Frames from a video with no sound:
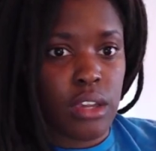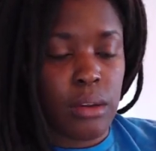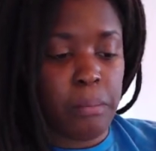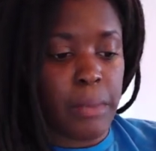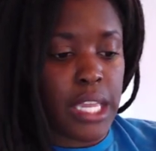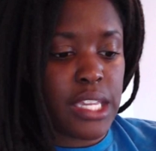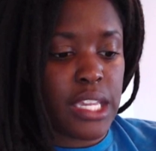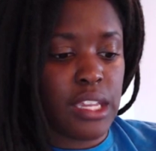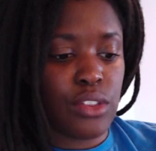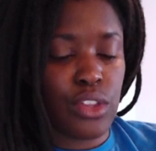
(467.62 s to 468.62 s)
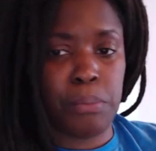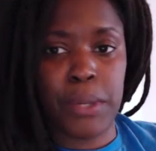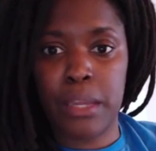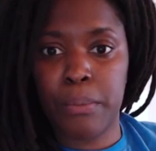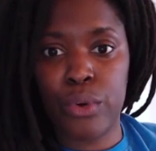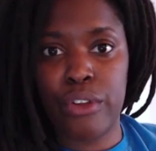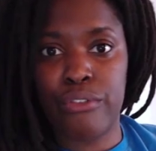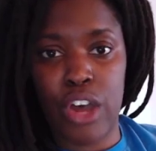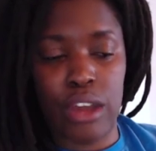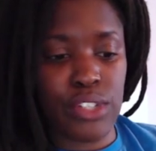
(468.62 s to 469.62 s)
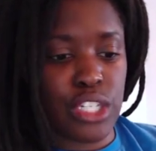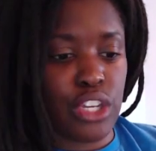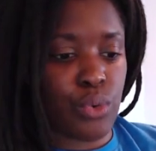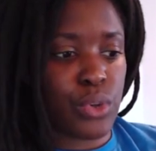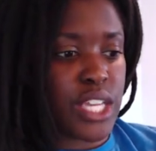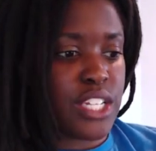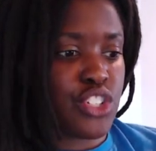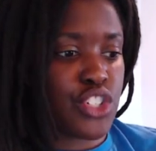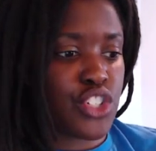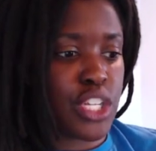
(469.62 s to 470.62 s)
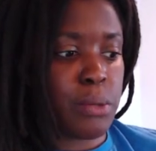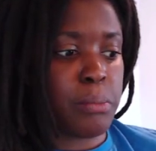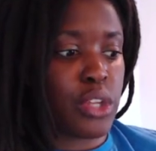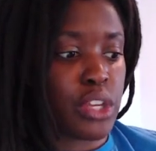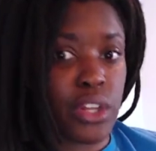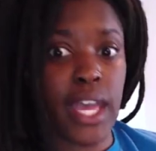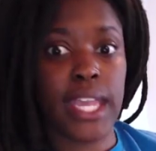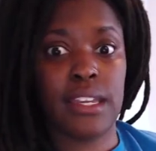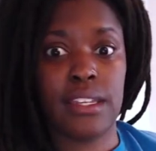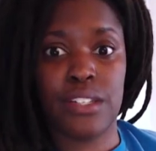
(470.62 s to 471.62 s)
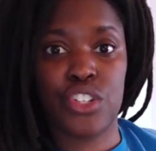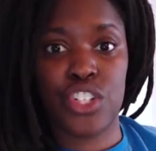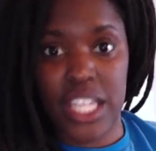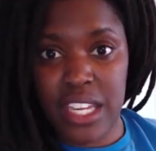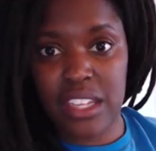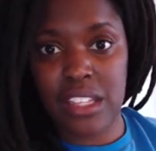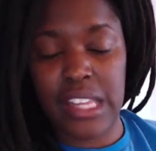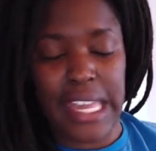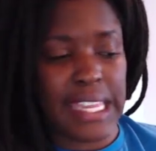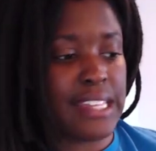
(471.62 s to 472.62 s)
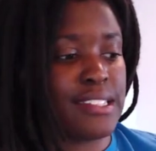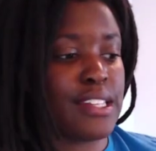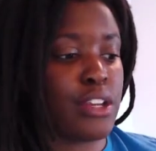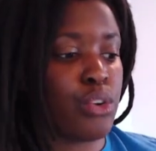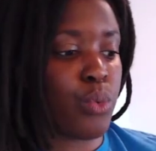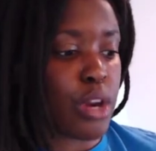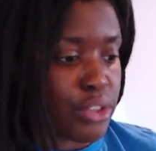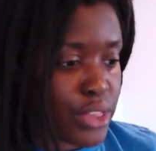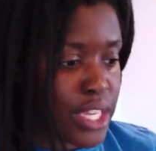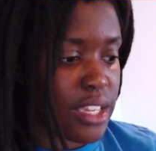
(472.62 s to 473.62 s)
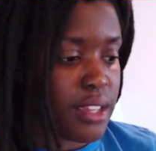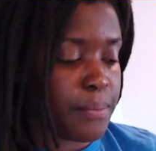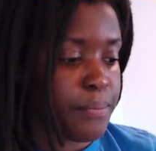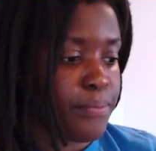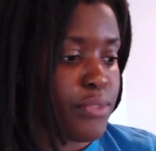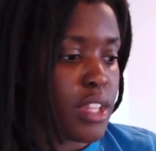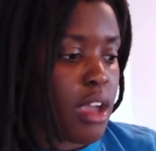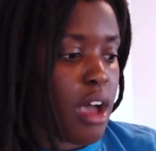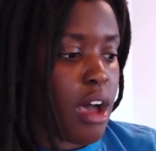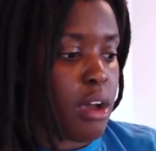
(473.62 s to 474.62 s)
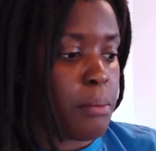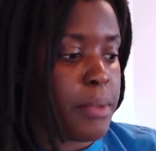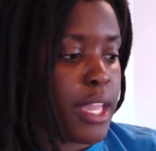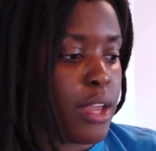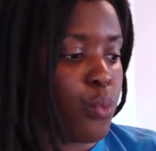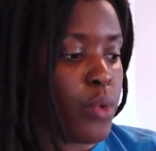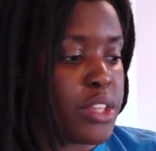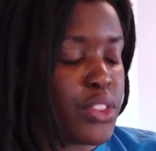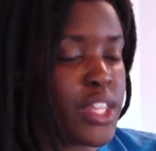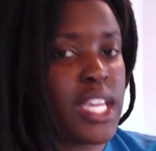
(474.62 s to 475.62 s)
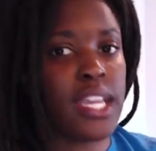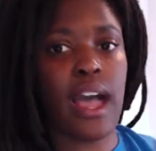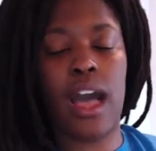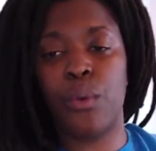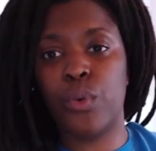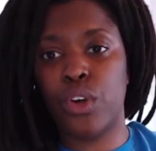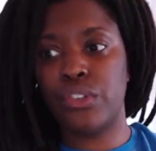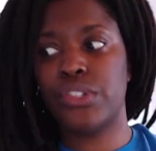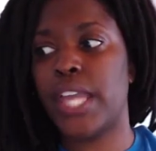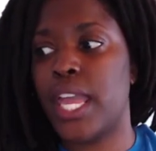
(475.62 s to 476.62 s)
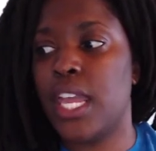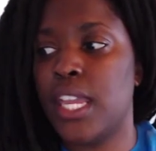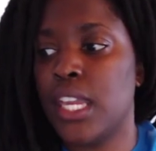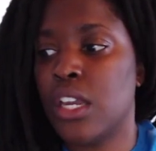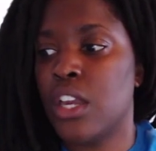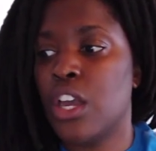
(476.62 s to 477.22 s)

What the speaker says: making the people involved in your relationship look like shit? Like, is it worth it? And one thing I will say,